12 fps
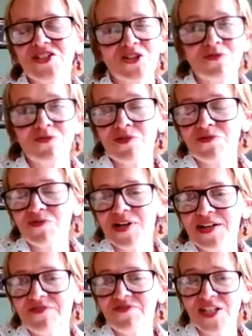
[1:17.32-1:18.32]
show you
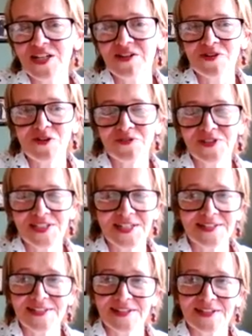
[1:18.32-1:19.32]
video content,
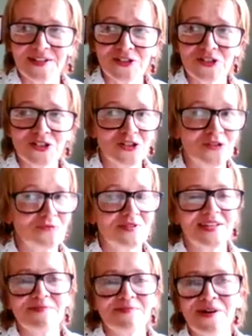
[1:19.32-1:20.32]
because I just don't
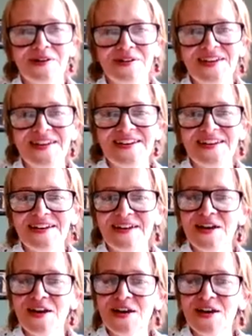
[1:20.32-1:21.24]
think my